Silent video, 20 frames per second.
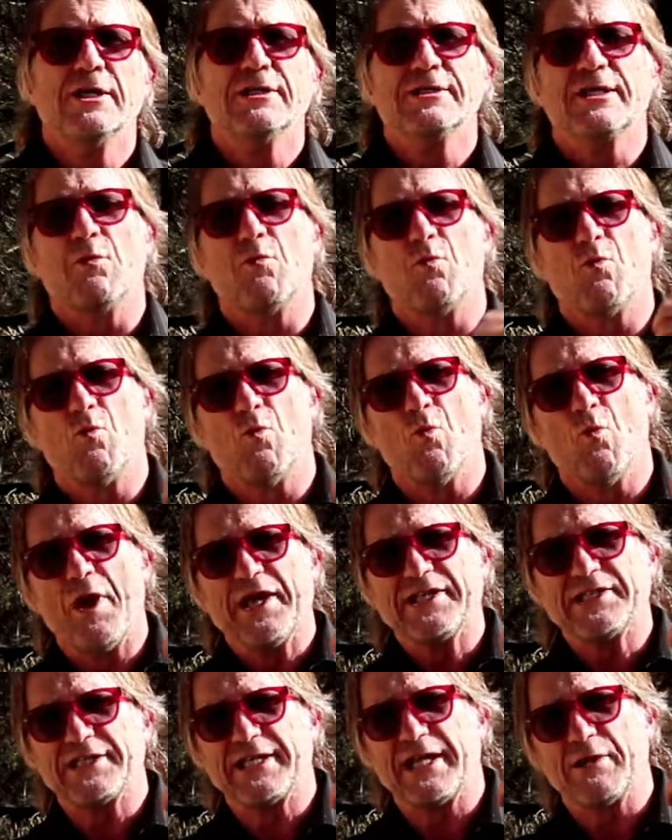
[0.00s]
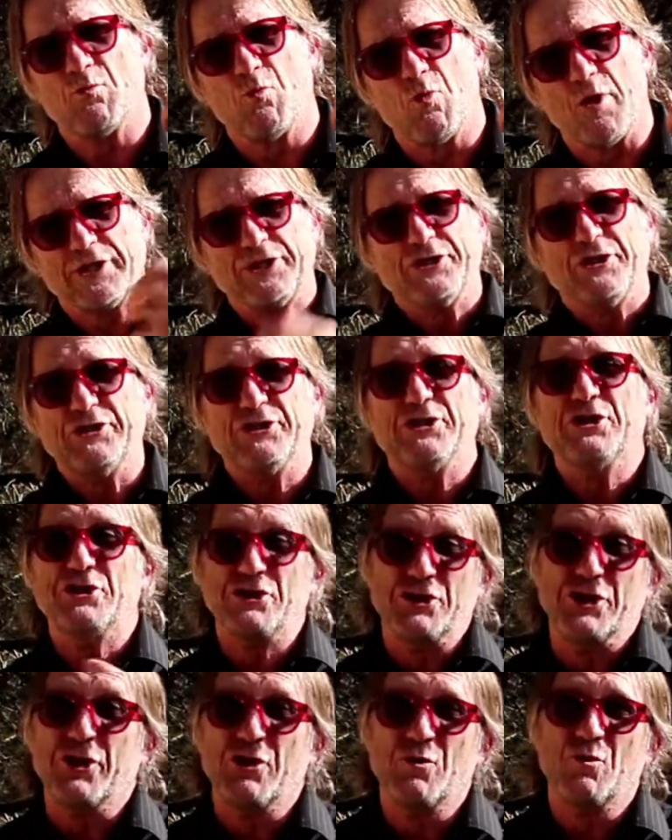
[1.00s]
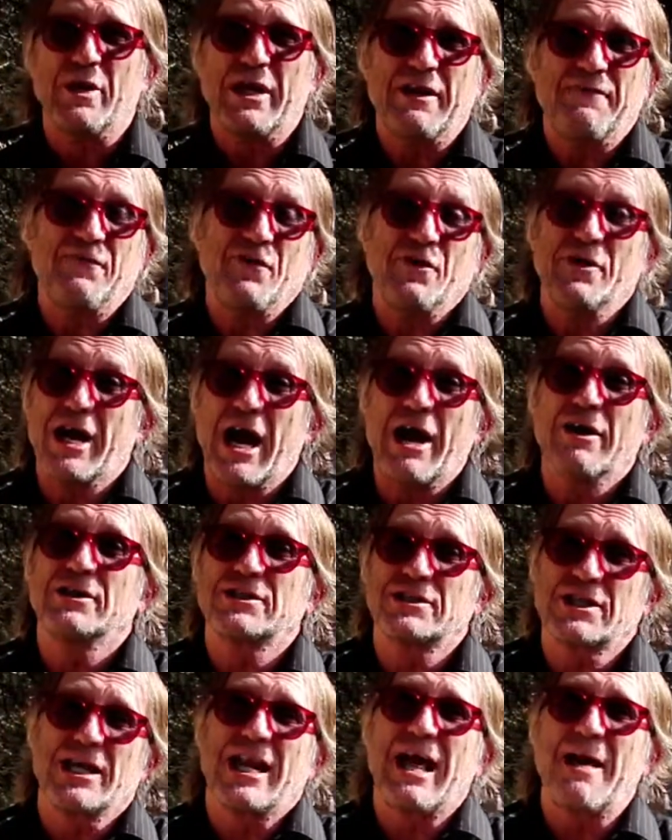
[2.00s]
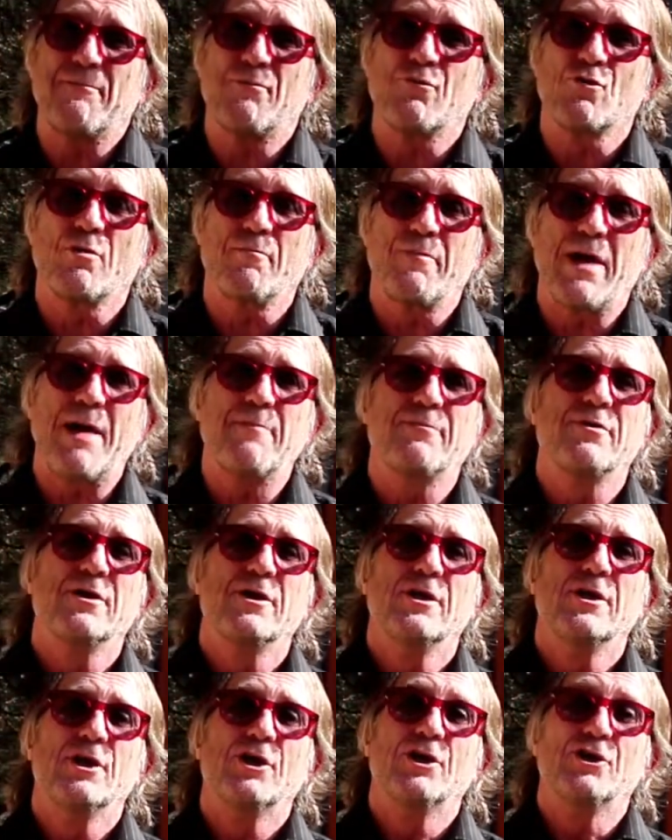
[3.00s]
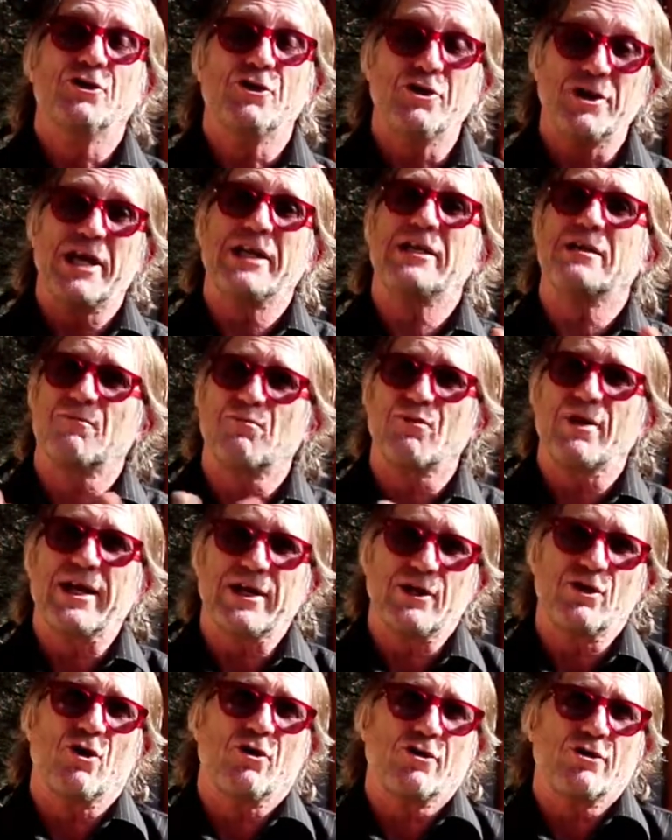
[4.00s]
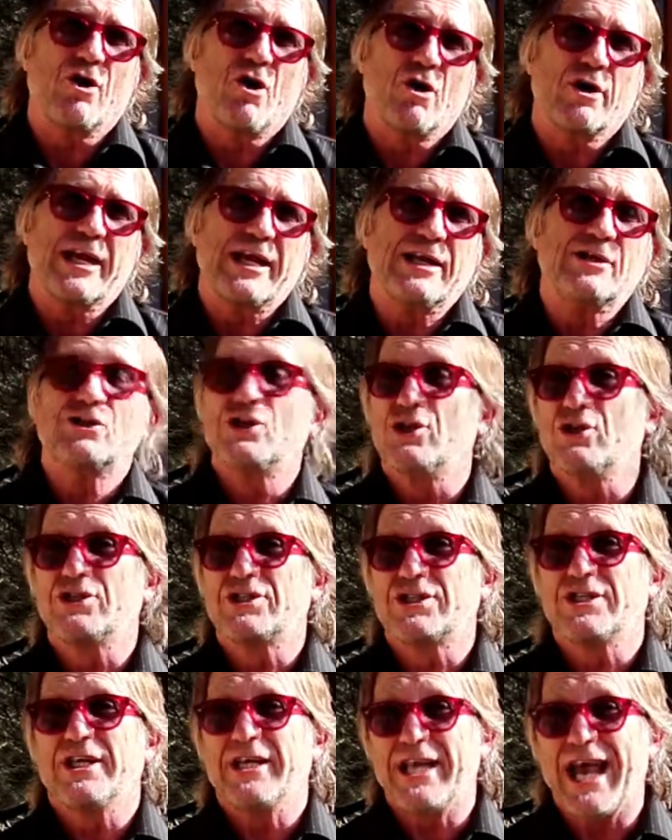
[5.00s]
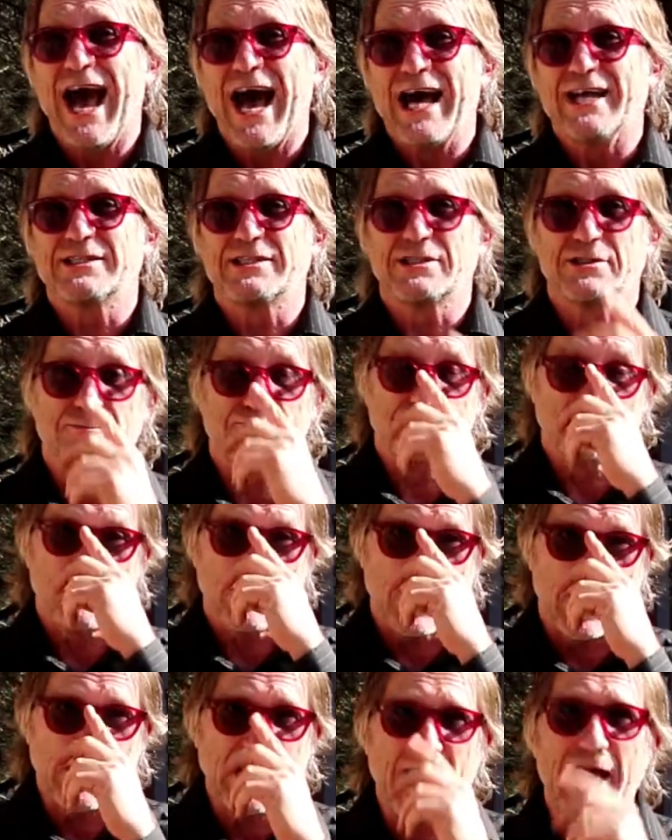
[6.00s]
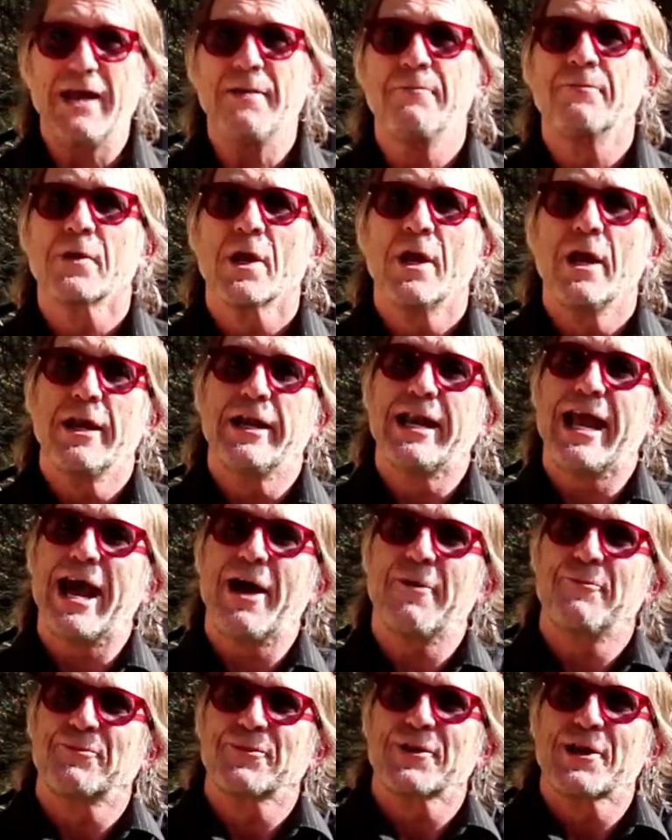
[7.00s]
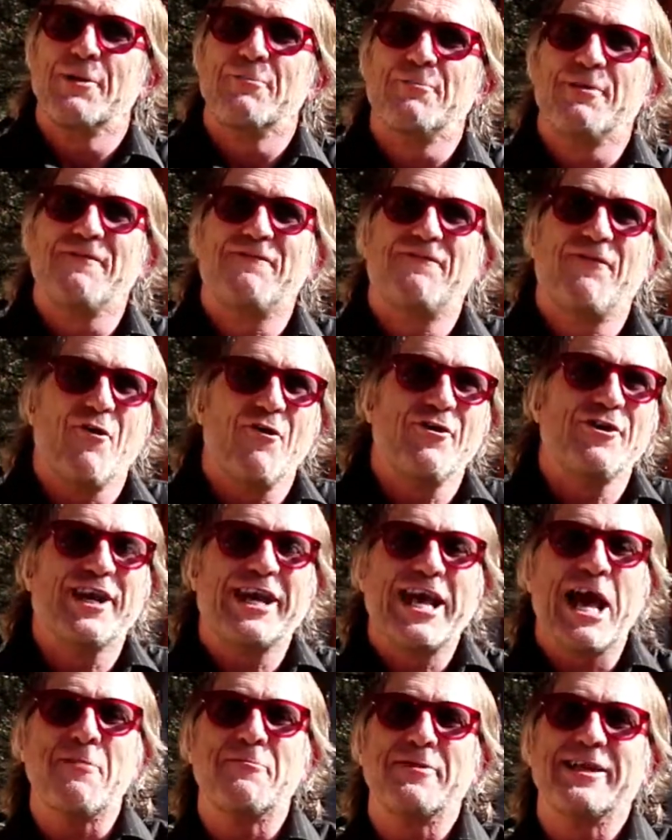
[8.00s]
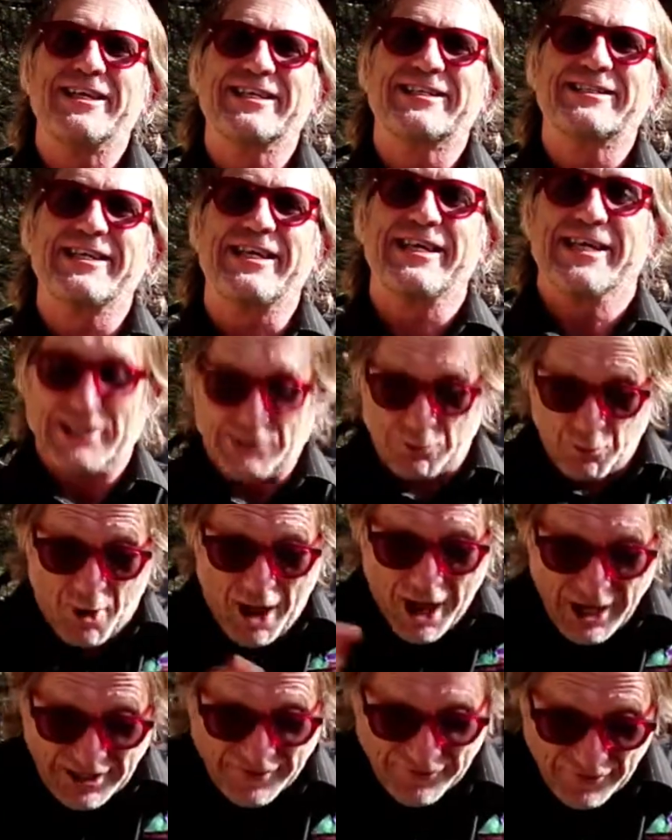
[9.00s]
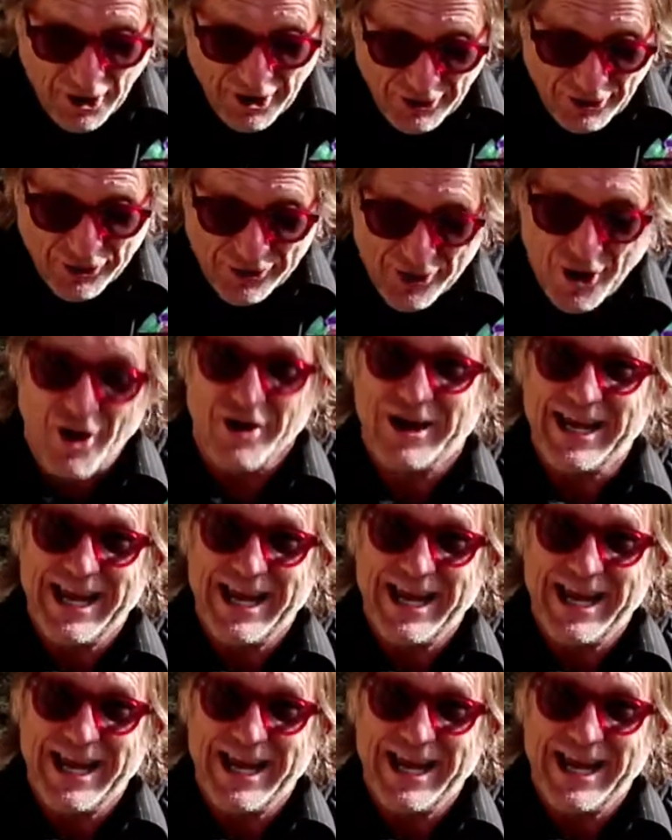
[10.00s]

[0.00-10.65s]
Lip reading: So as I said, what should you do if you notice a lump or a bump? You need to bring your dog in to see us. Okay? Now, before you come in to see us, while you've got your dog